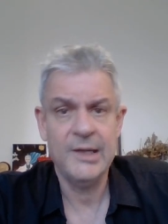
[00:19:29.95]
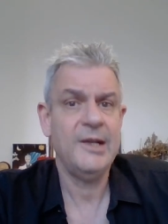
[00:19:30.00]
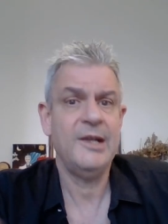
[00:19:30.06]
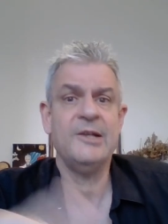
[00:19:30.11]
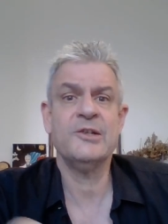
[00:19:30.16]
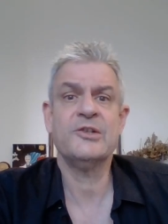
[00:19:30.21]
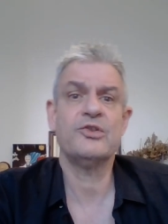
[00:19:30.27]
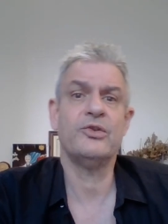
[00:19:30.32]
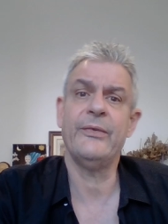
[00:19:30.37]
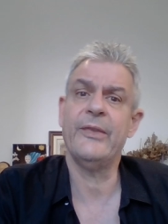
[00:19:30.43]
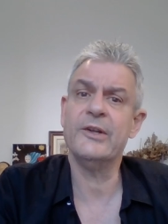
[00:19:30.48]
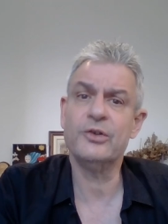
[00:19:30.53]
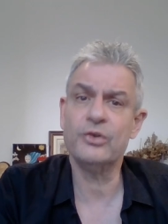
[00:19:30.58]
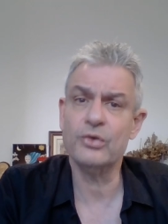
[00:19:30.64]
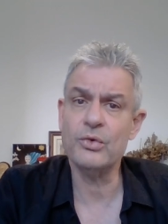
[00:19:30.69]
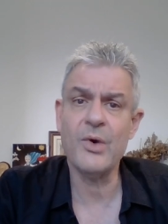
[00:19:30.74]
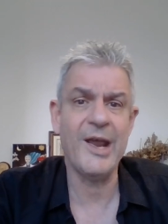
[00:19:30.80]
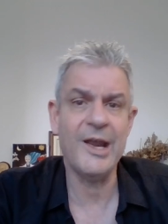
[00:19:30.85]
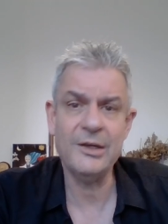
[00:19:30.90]
And so the
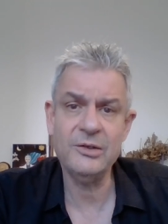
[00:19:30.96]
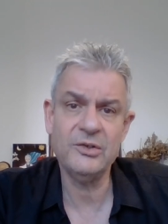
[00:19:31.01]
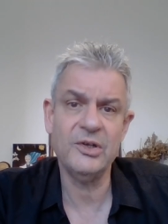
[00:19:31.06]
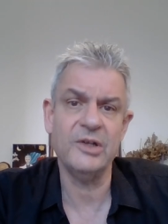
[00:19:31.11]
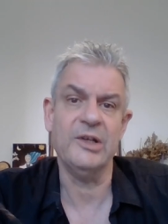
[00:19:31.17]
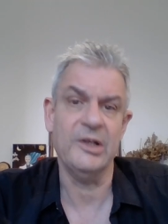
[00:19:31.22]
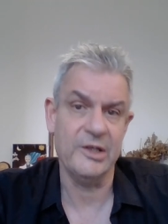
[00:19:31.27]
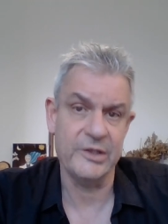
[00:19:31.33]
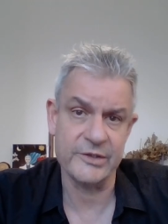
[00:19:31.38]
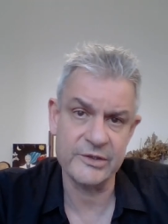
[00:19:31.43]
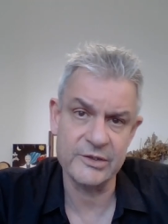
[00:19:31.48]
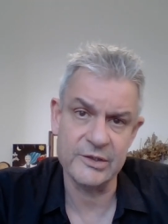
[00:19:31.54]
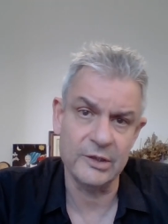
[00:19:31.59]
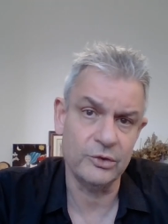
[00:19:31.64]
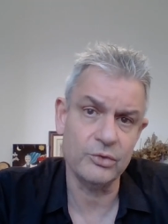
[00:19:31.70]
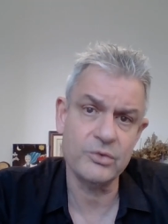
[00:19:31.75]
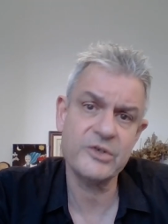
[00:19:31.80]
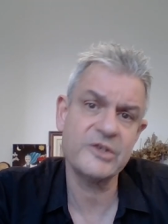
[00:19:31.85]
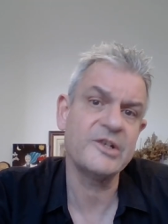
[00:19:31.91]
two entities, the
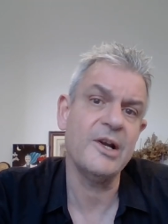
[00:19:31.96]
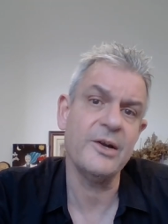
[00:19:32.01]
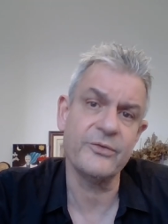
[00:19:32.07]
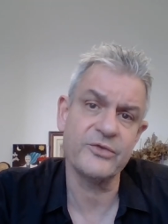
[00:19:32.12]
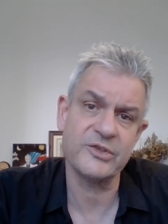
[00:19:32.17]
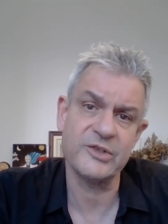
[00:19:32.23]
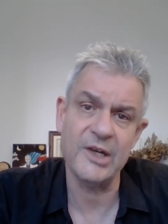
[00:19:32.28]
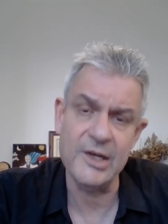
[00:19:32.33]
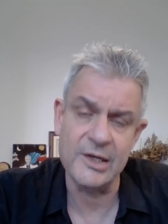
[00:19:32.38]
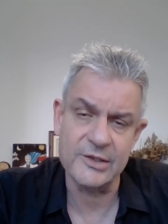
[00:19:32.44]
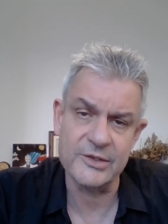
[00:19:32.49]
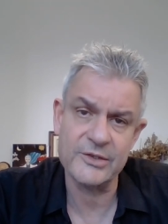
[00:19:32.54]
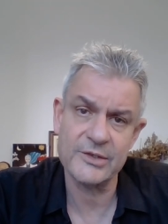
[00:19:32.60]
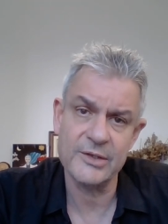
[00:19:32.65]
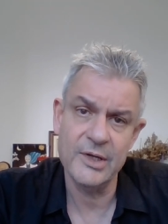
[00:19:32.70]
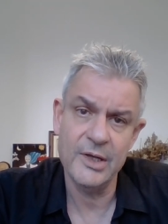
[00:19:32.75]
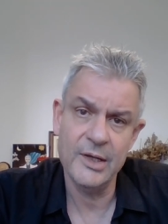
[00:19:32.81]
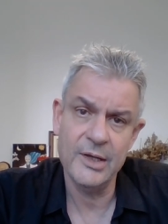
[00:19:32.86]
two self-states